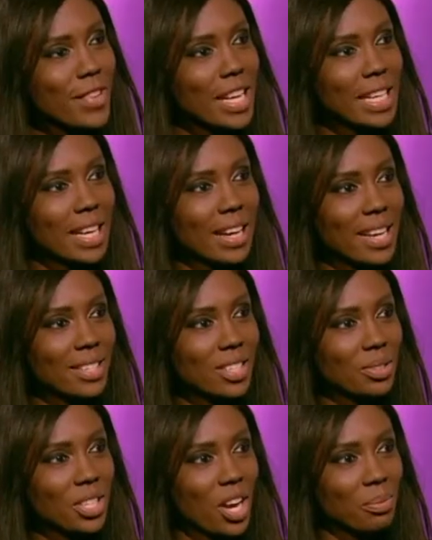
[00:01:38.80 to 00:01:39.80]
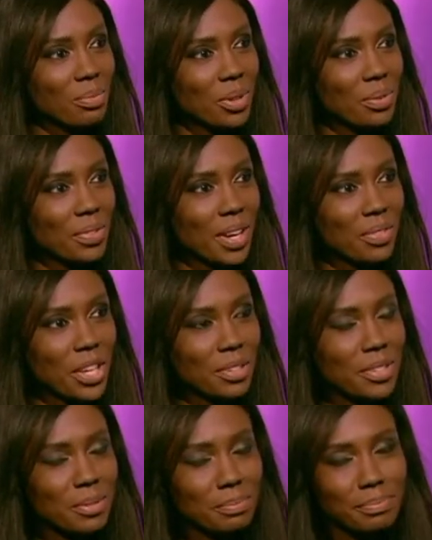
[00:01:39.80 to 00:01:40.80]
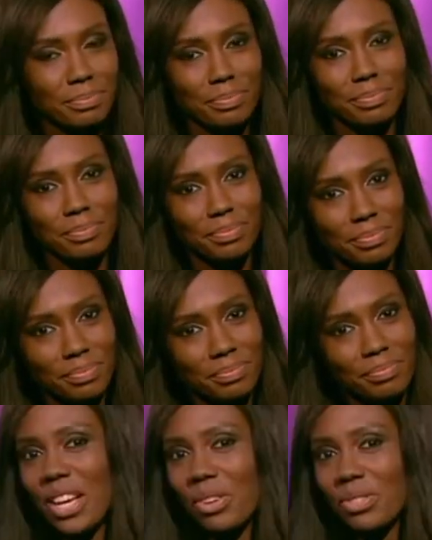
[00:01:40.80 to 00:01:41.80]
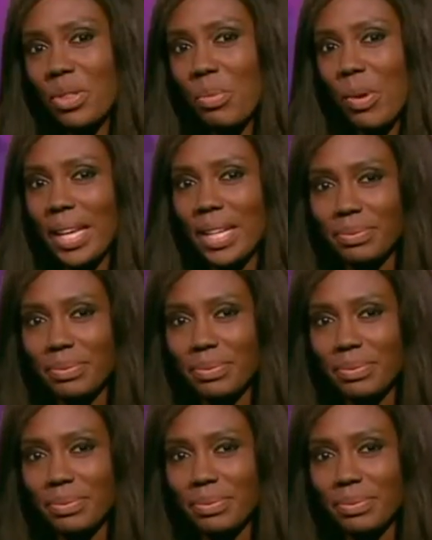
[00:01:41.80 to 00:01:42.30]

OK, still to come on 5 News. After the break.